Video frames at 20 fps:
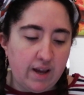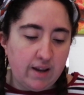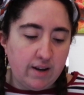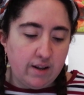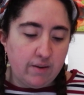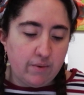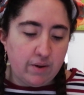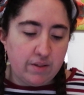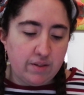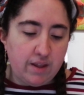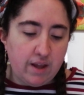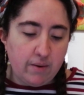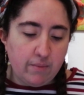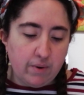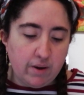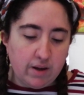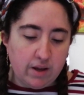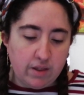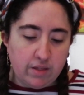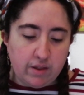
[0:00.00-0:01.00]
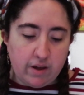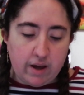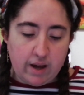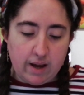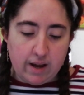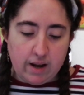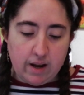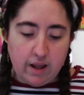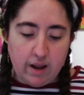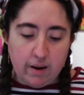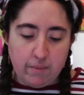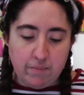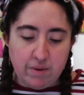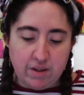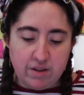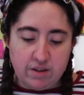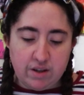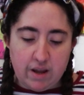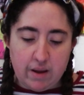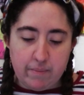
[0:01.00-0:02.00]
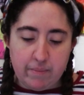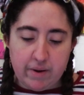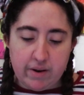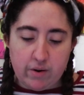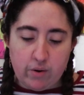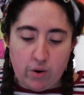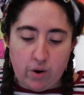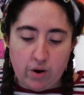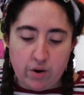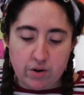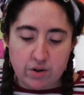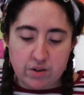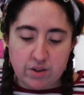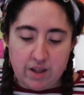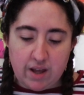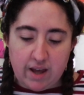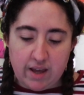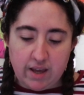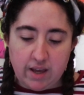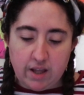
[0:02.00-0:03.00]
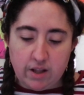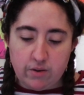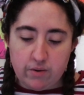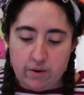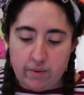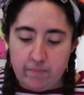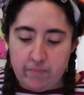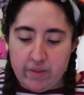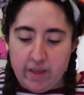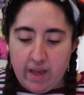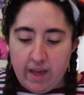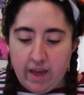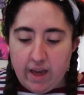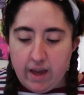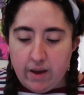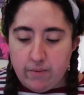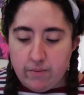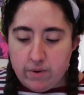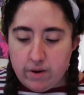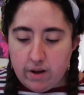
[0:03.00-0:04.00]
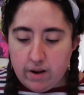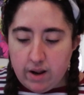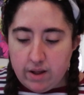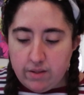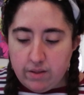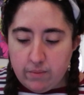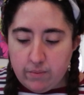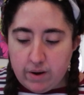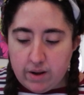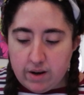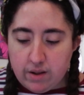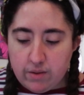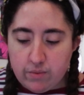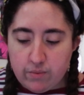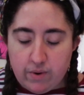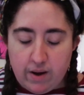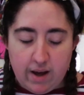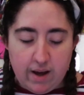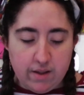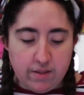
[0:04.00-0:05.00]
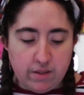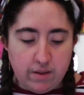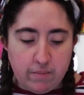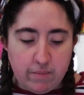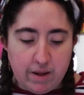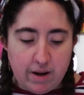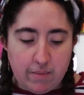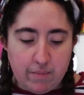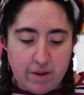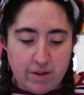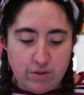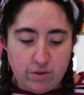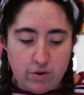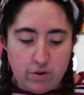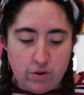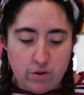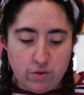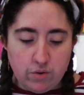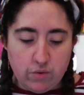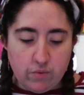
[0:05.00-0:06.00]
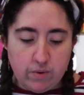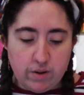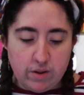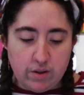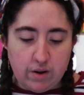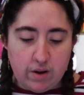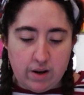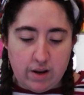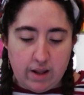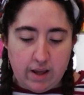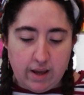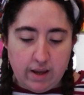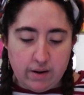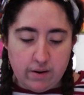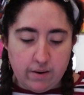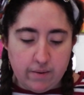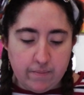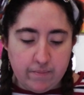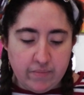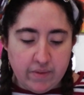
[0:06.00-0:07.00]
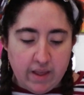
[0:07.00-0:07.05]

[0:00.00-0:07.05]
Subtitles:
And it was then when he saw a clear, misshapen octahedron, and realizing what it was, he made a mental note to return later.